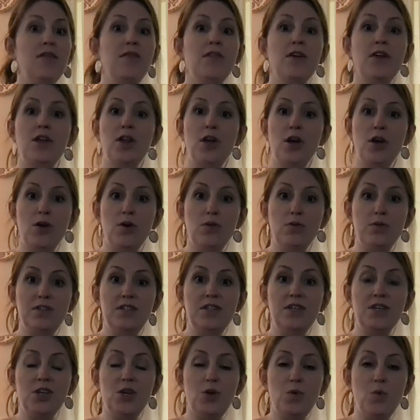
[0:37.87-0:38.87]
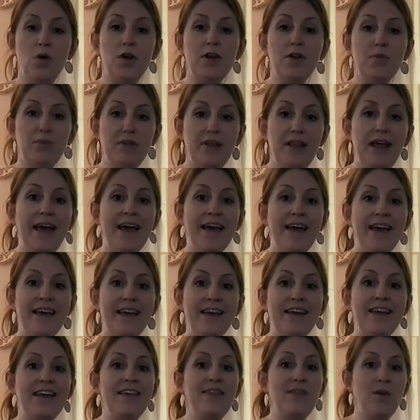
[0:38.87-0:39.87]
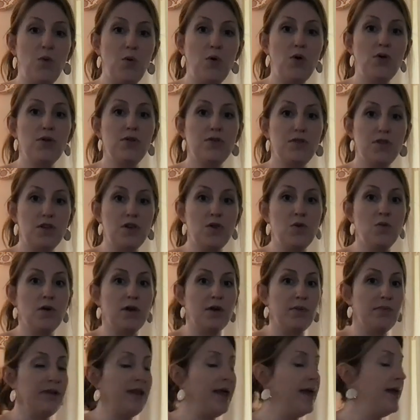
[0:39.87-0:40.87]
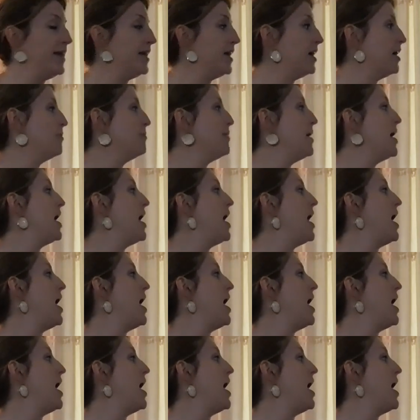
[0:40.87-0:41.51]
the notes that you want to play in the order that you want to play them.